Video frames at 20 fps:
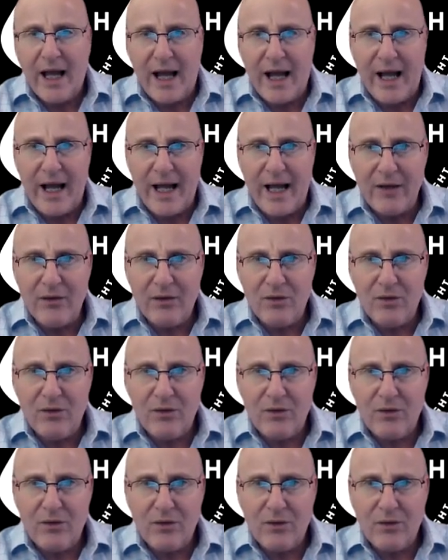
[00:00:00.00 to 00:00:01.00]
And
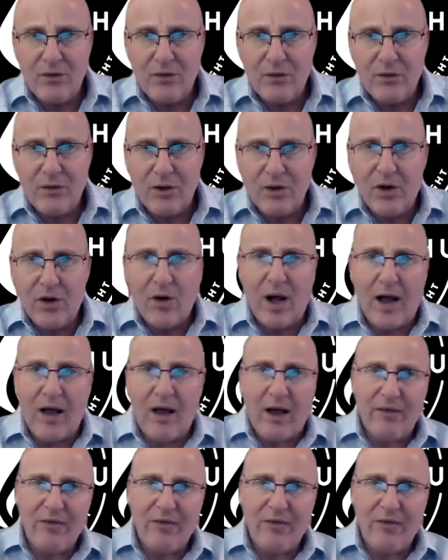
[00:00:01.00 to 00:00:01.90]
I